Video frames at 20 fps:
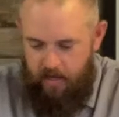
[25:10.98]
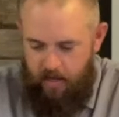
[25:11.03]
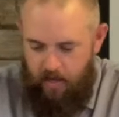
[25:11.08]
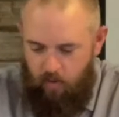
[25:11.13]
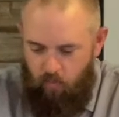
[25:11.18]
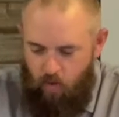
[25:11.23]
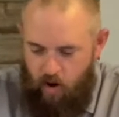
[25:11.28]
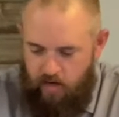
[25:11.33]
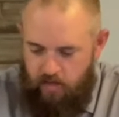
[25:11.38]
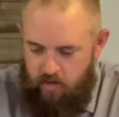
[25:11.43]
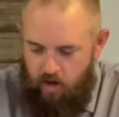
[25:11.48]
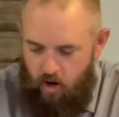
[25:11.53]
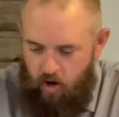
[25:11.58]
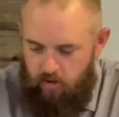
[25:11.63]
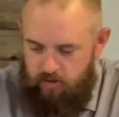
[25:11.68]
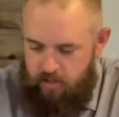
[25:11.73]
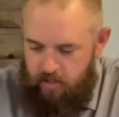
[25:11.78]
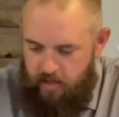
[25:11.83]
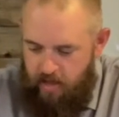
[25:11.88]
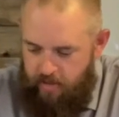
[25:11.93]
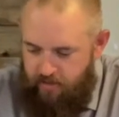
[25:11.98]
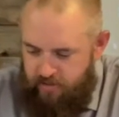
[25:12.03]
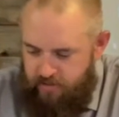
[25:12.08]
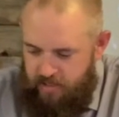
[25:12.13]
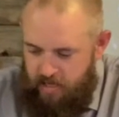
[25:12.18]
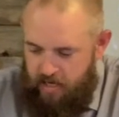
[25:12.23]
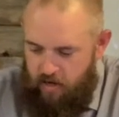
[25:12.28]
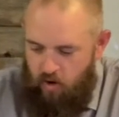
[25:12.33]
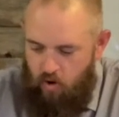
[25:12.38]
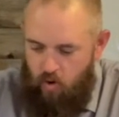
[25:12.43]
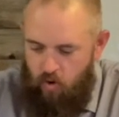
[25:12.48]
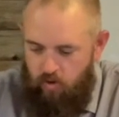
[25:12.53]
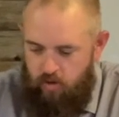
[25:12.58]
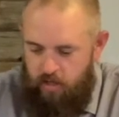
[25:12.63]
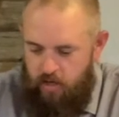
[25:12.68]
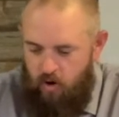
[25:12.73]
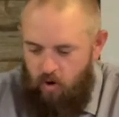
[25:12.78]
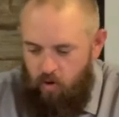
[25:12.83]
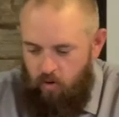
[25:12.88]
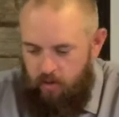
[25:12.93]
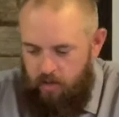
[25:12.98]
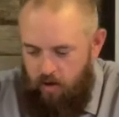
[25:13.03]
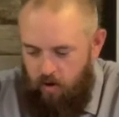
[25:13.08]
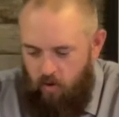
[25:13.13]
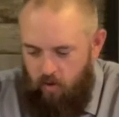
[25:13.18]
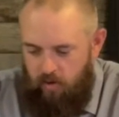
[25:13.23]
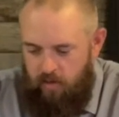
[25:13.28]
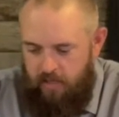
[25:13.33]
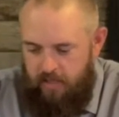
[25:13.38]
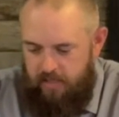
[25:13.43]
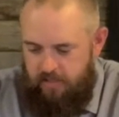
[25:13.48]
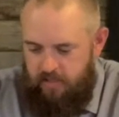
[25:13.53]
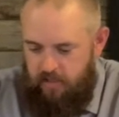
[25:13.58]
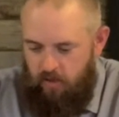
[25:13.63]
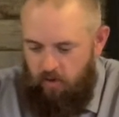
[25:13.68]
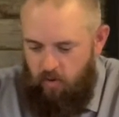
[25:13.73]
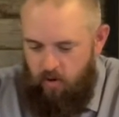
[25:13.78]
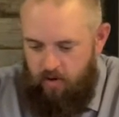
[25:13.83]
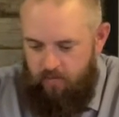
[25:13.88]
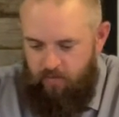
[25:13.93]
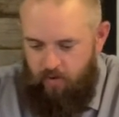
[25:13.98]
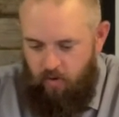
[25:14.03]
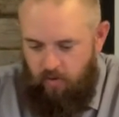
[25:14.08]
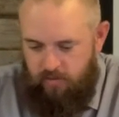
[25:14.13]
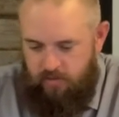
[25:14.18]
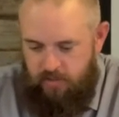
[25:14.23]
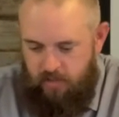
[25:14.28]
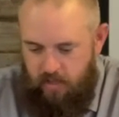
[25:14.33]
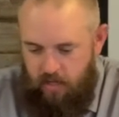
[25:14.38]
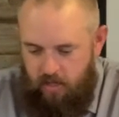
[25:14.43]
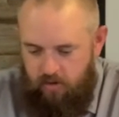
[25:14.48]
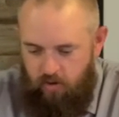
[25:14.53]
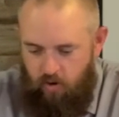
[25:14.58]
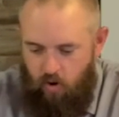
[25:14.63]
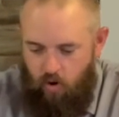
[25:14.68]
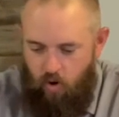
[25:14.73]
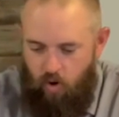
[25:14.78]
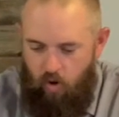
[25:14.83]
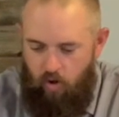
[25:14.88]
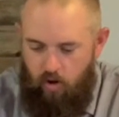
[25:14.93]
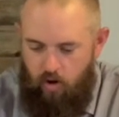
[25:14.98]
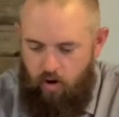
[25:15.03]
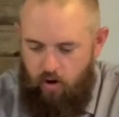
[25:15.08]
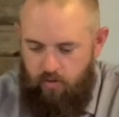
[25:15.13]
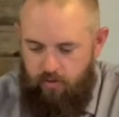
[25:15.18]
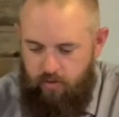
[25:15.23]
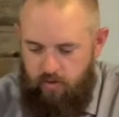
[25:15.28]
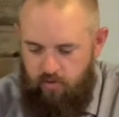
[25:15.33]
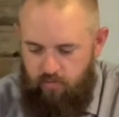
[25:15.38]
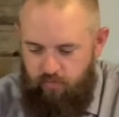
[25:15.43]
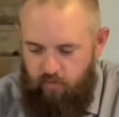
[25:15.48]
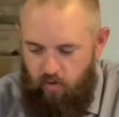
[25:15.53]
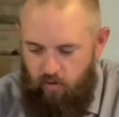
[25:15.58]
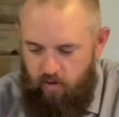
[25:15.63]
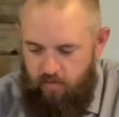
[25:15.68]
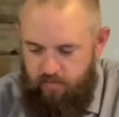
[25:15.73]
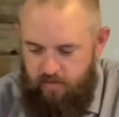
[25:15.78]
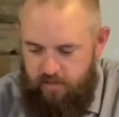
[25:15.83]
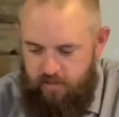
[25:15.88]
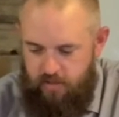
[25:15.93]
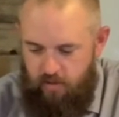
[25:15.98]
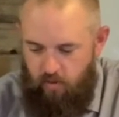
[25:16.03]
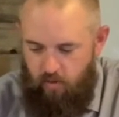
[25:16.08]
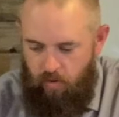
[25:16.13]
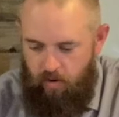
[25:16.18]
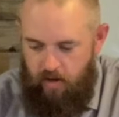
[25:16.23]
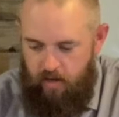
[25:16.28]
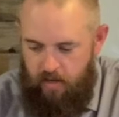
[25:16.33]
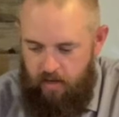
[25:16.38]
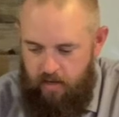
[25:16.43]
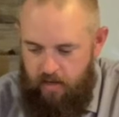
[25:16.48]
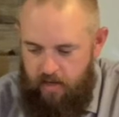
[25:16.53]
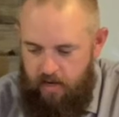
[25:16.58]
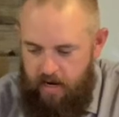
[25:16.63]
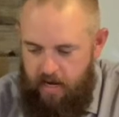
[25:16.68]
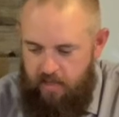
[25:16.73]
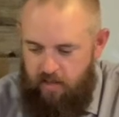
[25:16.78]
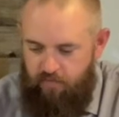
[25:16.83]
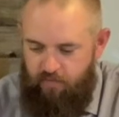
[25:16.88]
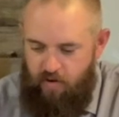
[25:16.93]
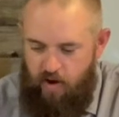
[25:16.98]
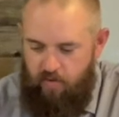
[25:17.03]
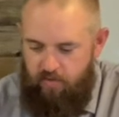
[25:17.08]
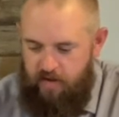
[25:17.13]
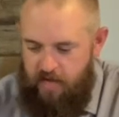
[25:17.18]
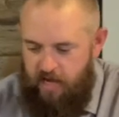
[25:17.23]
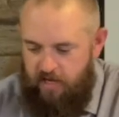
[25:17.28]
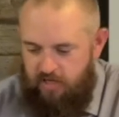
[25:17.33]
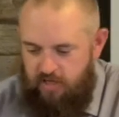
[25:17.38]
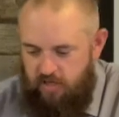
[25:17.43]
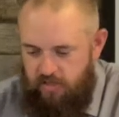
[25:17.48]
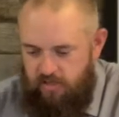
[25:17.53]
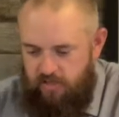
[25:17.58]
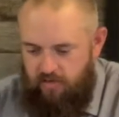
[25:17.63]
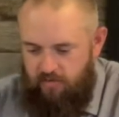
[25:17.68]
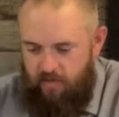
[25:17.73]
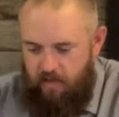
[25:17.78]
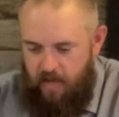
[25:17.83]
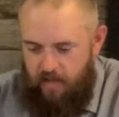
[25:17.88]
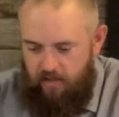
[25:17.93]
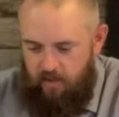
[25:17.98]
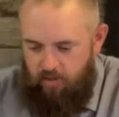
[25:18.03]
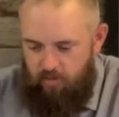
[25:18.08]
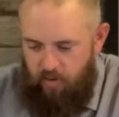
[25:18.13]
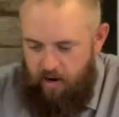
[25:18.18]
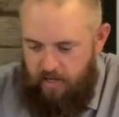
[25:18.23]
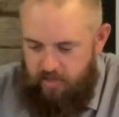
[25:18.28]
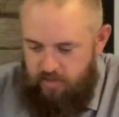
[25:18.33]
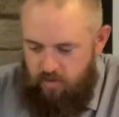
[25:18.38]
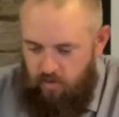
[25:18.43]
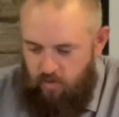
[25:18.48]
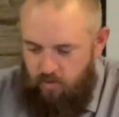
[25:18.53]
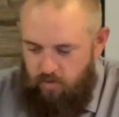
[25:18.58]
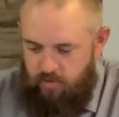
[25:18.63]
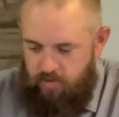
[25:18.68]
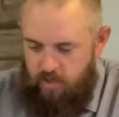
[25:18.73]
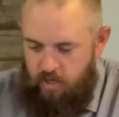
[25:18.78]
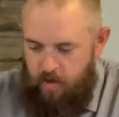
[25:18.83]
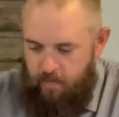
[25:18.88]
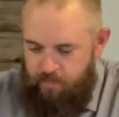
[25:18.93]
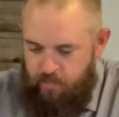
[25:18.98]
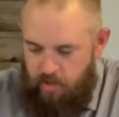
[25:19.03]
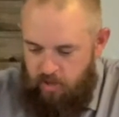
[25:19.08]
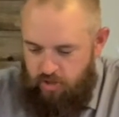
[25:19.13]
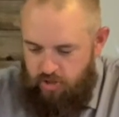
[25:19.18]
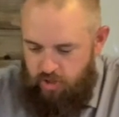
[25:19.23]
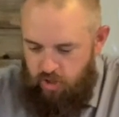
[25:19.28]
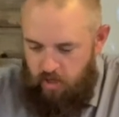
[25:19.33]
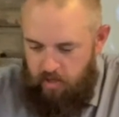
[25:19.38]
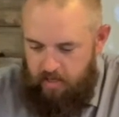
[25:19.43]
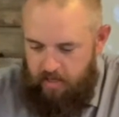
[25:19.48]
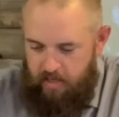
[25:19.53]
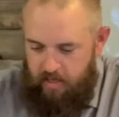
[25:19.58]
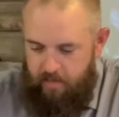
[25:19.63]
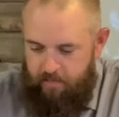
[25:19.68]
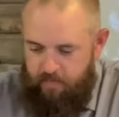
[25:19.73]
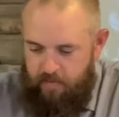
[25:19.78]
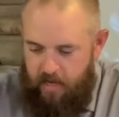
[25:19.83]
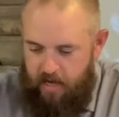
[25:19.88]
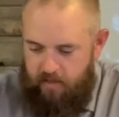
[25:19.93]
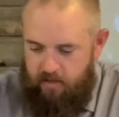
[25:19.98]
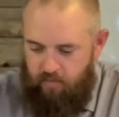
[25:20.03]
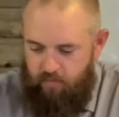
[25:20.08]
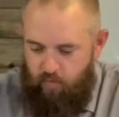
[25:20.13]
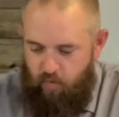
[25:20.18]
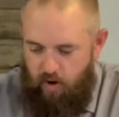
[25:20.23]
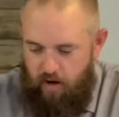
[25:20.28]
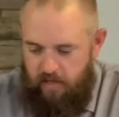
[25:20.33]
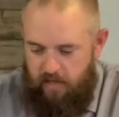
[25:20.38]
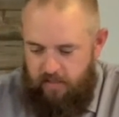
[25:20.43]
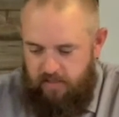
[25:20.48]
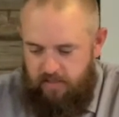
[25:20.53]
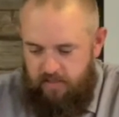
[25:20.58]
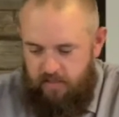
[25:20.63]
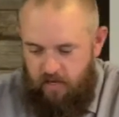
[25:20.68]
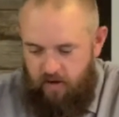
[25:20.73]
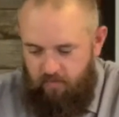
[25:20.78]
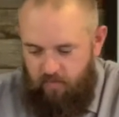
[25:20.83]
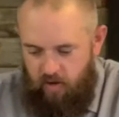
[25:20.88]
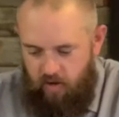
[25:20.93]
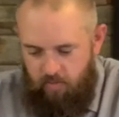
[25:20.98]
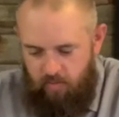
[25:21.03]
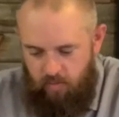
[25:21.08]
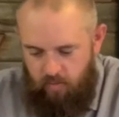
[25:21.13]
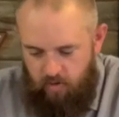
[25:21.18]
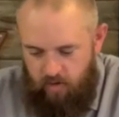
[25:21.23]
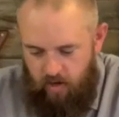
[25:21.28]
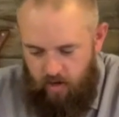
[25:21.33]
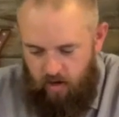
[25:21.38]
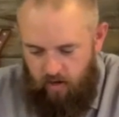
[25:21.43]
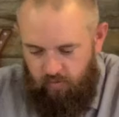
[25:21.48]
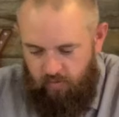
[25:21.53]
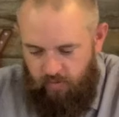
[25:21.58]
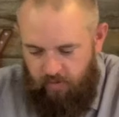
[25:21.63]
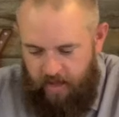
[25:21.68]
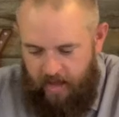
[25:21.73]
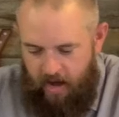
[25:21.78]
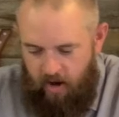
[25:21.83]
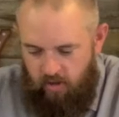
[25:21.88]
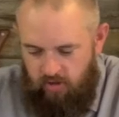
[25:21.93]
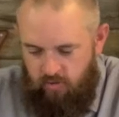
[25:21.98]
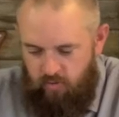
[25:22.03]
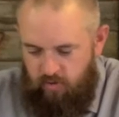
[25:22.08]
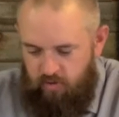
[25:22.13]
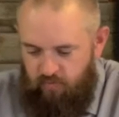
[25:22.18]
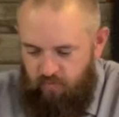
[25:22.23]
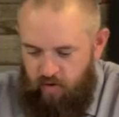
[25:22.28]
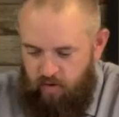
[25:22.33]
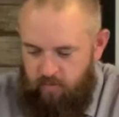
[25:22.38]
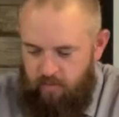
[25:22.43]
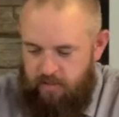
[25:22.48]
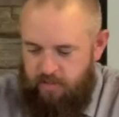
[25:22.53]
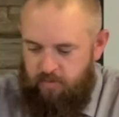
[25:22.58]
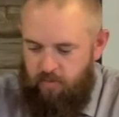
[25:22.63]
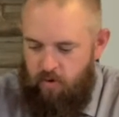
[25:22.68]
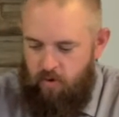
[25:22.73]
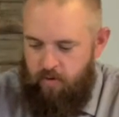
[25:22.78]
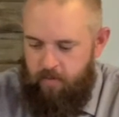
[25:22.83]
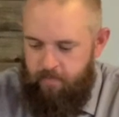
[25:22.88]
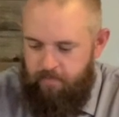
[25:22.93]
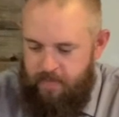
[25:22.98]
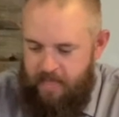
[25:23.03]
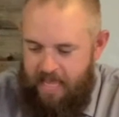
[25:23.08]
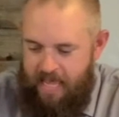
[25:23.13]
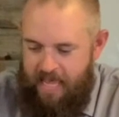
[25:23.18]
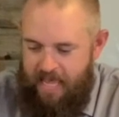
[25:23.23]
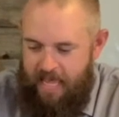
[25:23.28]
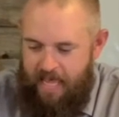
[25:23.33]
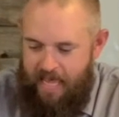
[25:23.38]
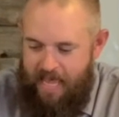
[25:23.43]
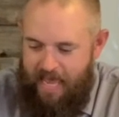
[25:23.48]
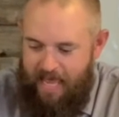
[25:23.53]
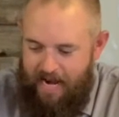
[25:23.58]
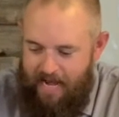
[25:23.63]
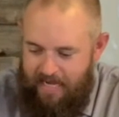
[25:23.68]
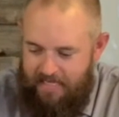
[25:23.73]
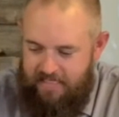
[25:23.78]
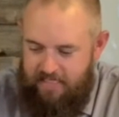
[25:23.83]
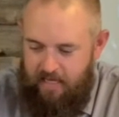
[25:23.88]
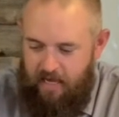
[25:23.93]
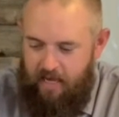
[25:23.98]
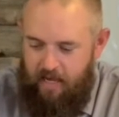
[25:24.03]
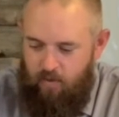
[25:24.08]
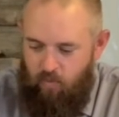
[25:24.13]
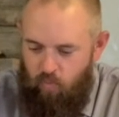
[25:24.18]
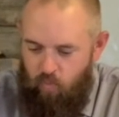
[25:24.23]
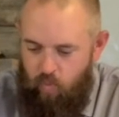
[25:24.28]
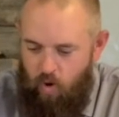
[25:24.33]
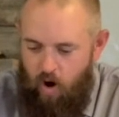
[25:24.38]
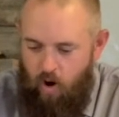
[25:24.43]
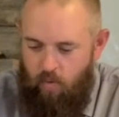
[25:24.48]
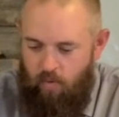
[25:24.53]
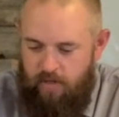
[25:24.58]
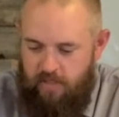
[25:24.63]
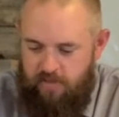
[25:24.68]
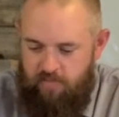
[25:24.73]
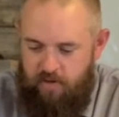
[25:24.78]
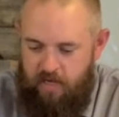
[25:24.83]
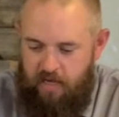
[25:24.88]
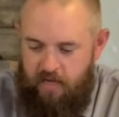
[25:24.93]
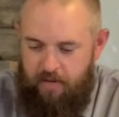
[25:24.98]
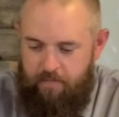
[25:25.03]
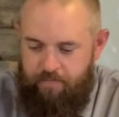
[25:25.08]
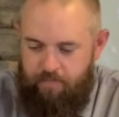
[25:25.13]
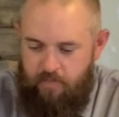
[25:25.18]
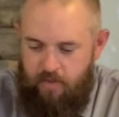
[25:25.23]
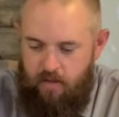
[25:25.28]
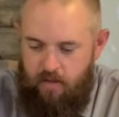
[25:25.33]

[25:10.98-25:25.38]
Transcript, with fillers: And one called to the other, saying, Holy, holy, holy is the Lord of hosts. The whole earth is full of his glory. And the foundations of, and the thresholds shook at the voice of him who called, and the house was filled with smoke. And I said, Woe is me,